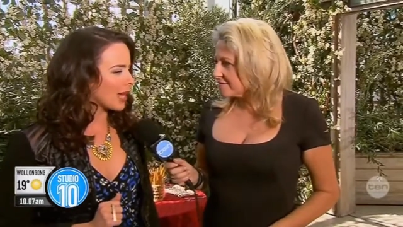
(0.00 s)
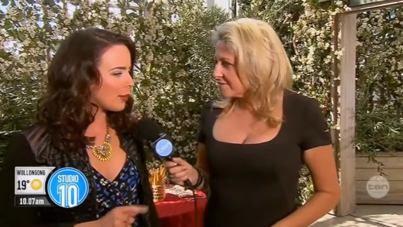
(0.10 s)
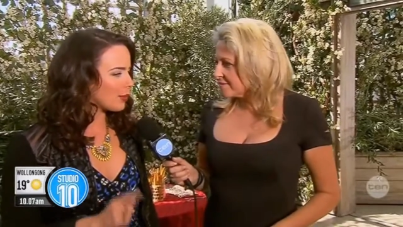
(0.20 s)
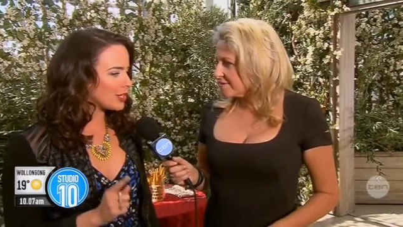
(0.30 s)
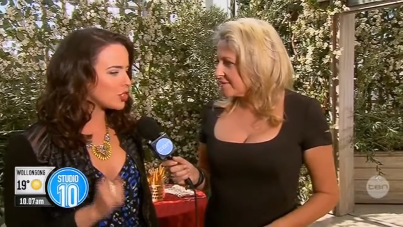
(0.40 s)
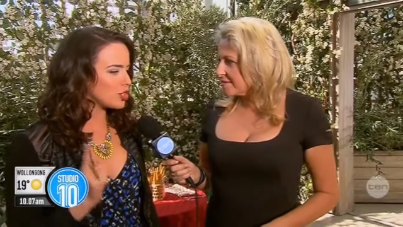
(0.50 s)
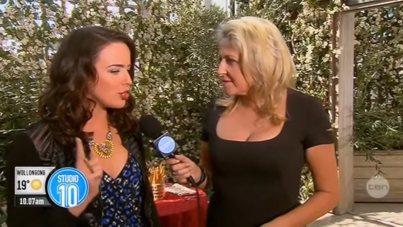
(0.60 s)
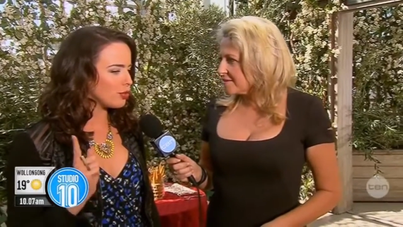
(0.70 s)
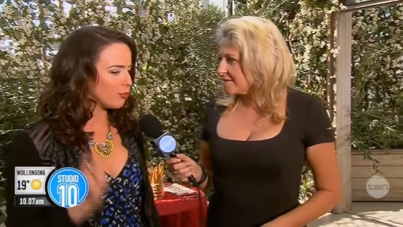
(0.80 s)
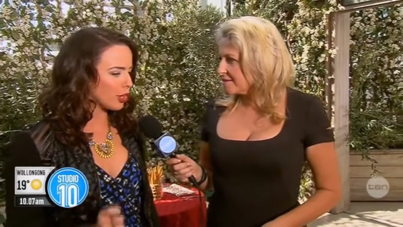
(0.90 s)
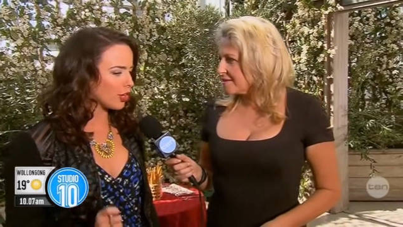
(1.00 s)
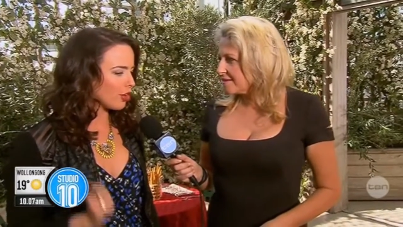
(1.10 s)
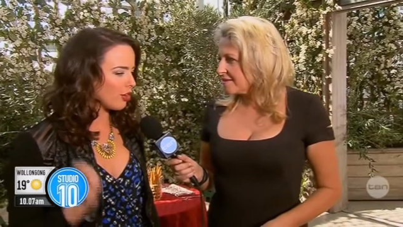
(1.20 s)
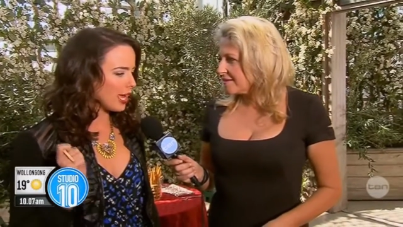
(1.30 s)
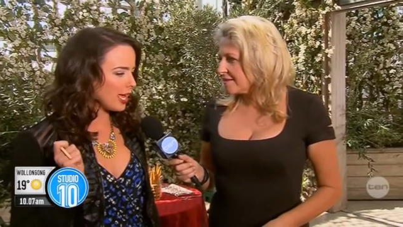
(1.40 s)
Speaker 1: Uh, we went to
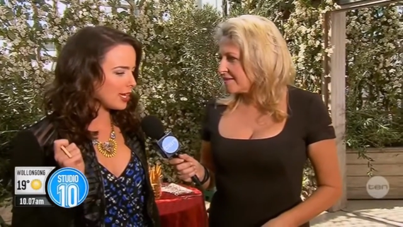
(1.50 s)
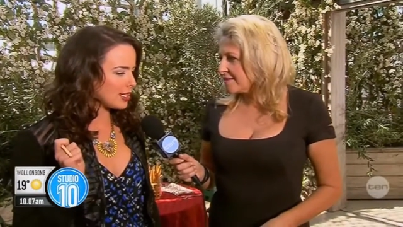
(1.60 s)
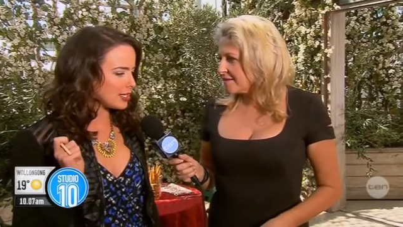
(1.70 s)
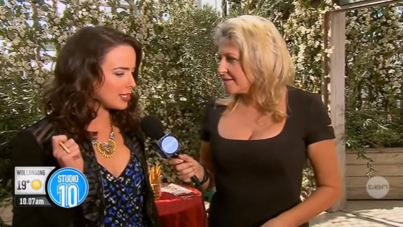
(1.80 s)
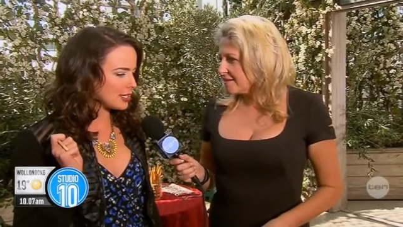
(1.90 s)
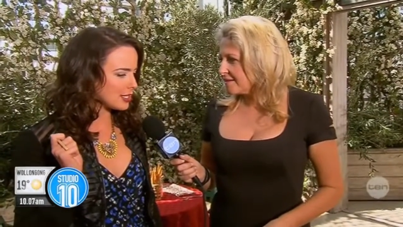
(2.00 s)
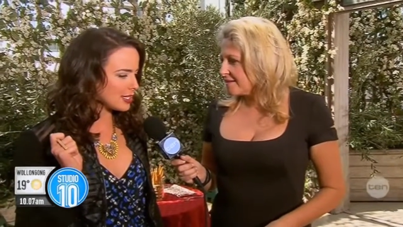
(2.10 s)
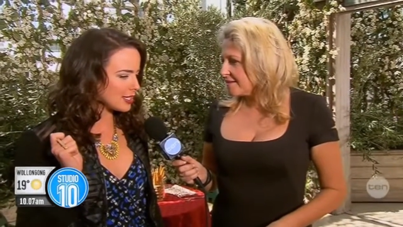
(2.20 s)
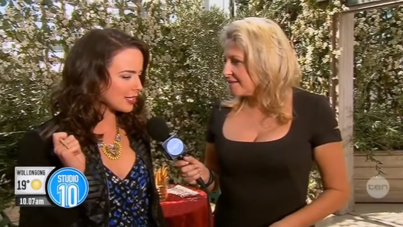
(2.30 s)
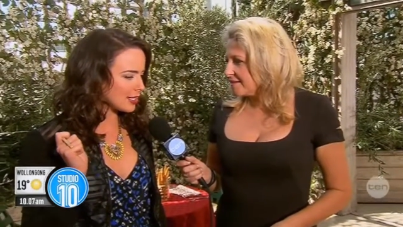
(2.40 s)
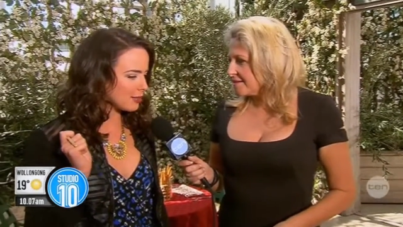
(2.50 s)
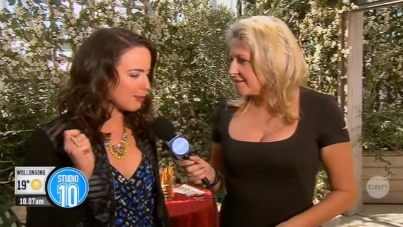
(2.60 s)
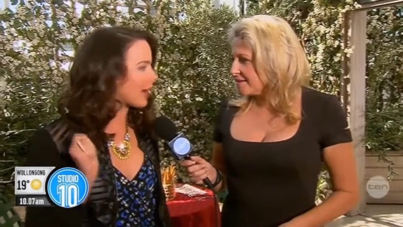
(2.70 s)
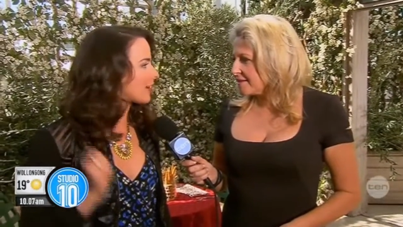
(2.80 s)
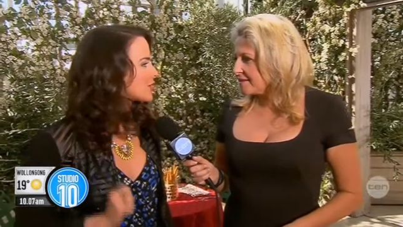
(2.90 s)
Monaco and
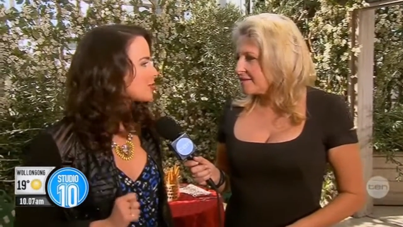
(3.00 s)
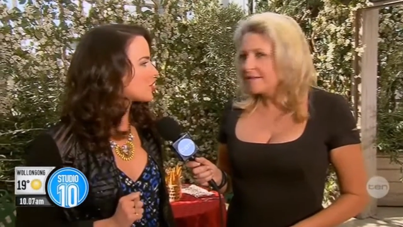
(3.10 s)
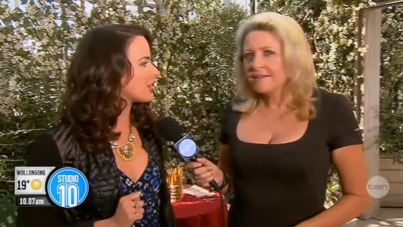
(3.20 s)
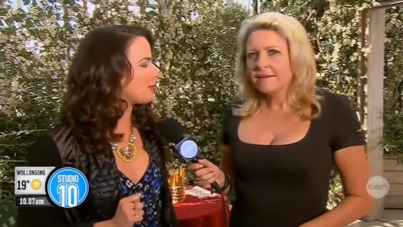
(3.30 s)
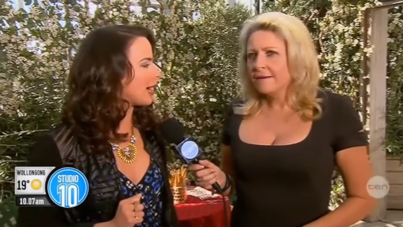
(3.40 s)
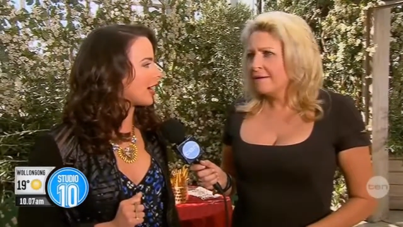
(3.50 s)
Paris. We shot in